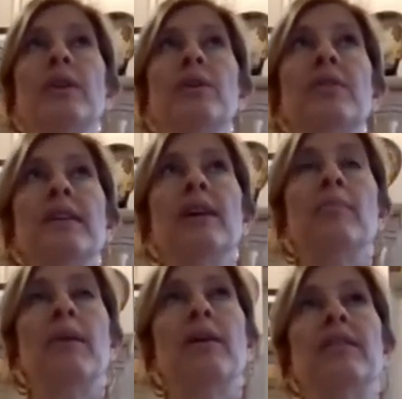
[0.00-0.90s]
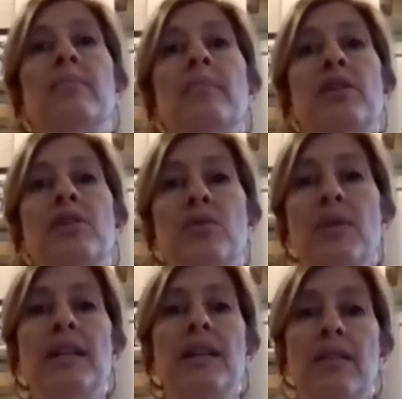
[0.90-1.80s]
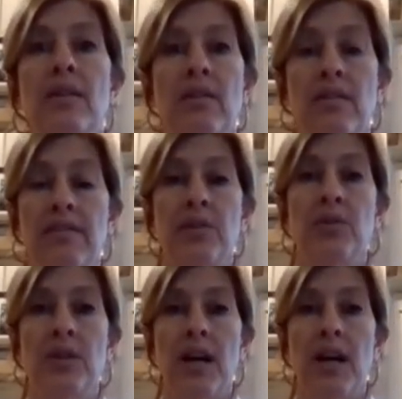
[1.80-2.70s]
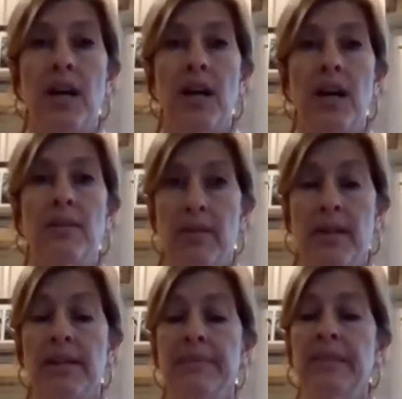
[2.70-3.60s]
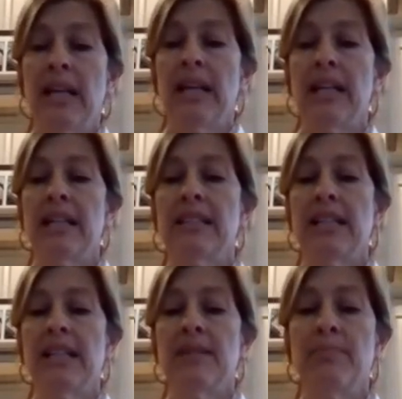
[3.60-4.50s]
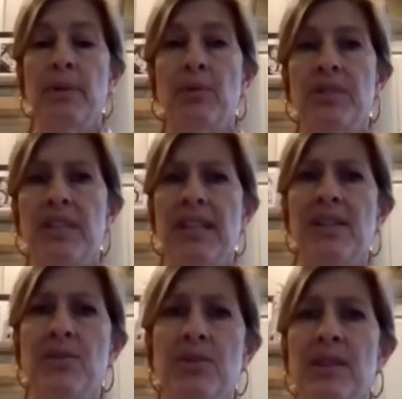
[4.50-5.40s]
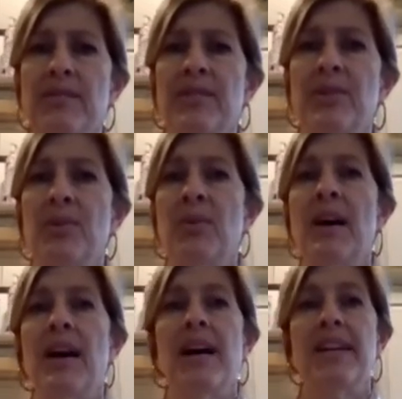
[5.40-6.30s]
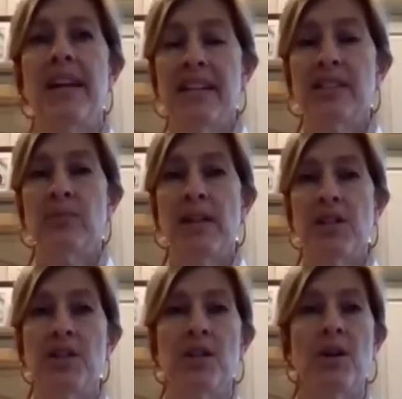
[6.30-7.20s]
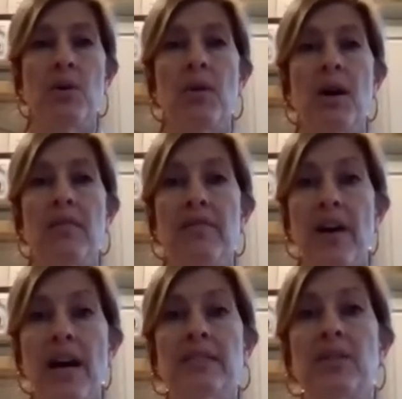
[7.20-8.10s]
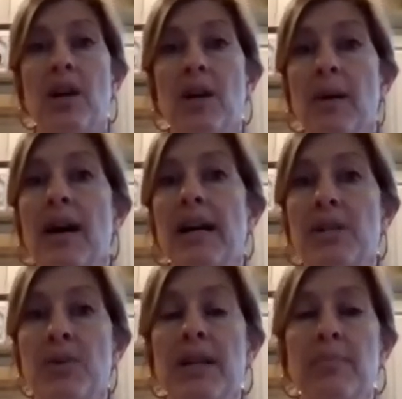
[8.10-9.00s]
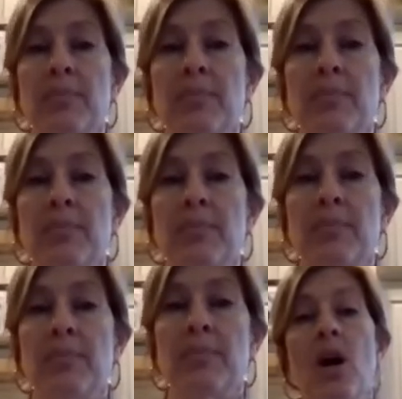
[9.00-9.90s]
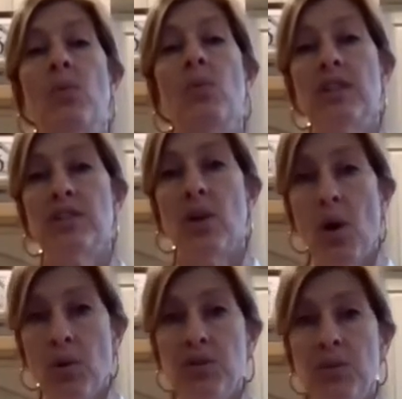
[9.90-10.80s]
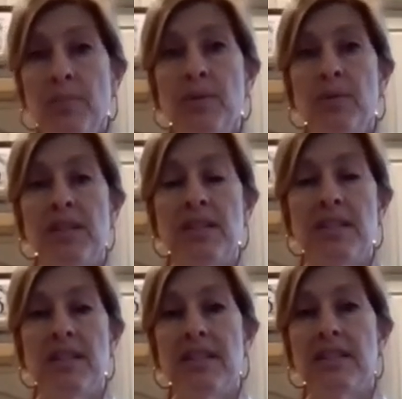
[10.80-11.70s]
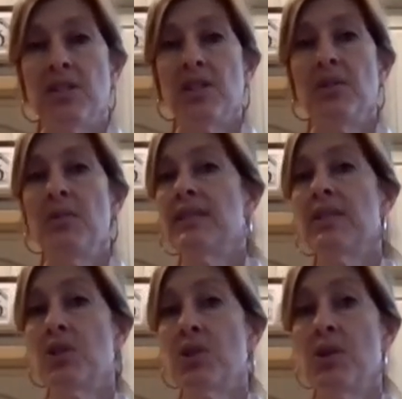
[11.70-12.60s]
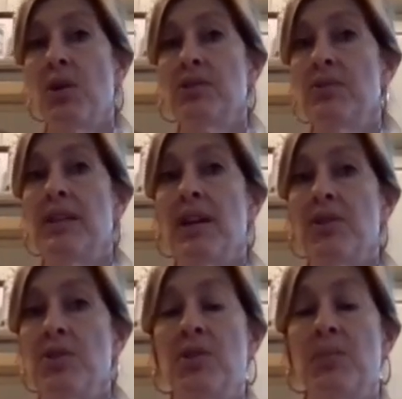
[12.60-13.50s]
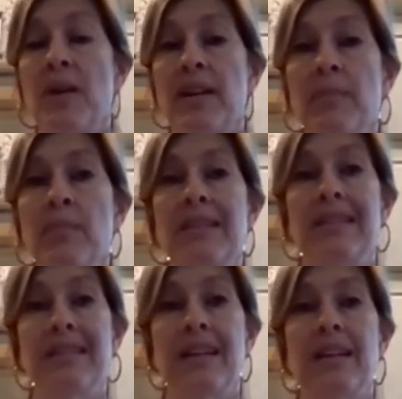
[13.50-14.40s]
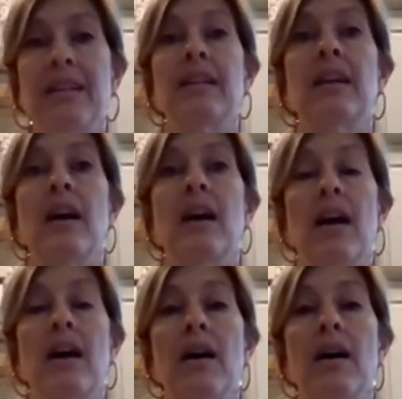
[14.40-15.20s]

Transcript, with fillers: when you think about the Mediterranean food guide pyramid is it's built in to give you a nice ratio of fats, carbohydrate, and protein. What's also built into this too is it should also get you your recommended daily